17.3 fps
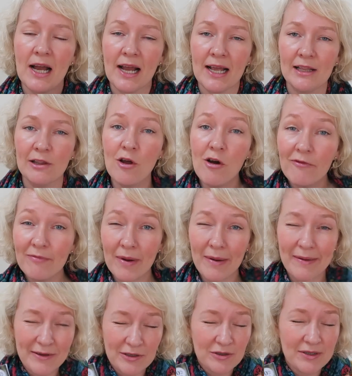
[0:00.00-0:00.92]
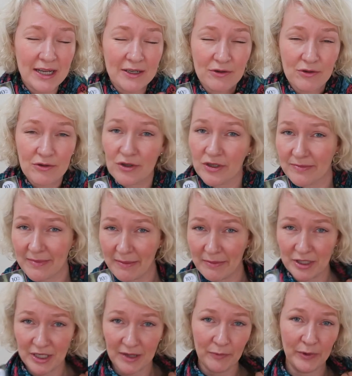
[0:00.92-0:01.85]
I love my National Trust
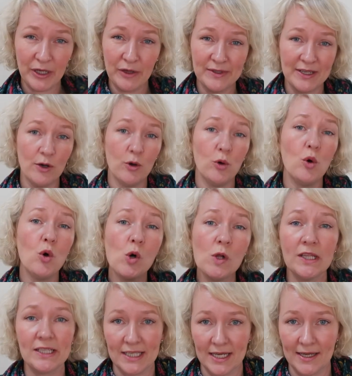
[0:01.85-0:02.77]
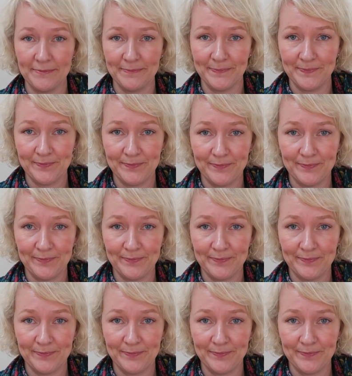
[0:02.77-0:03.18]
membership, we use it all the time.